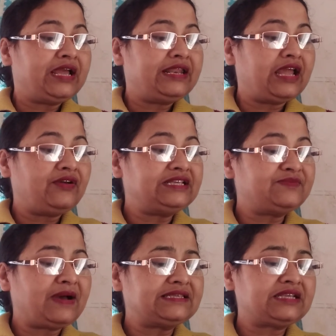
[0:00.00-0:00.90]
now his
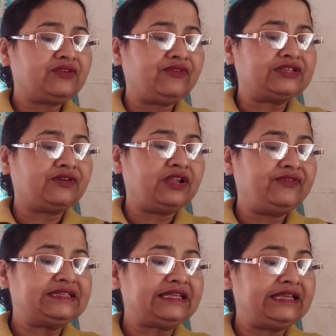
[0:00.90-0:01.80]
master was
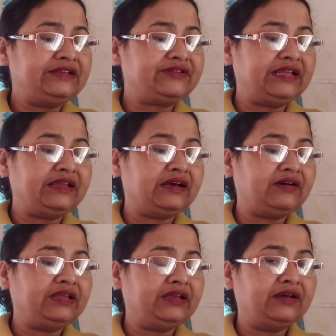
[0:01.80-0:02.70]
always ill,
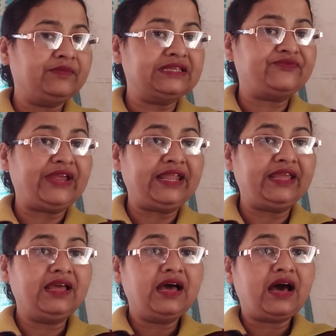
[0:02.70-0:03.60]
uh, uh, means
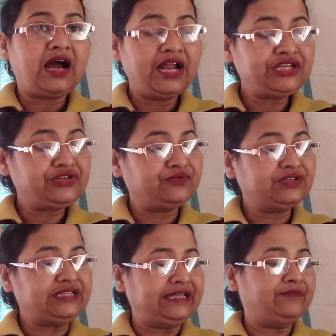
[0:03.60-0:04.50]
very harsh
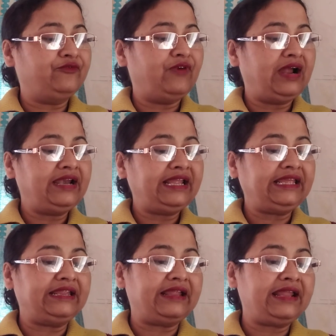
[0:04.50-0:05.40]
towards him. One day
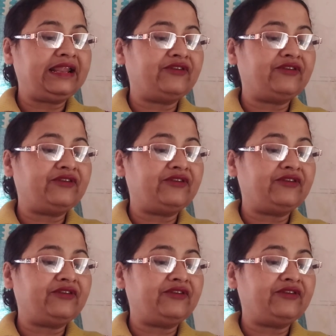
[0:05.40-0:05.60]
he ran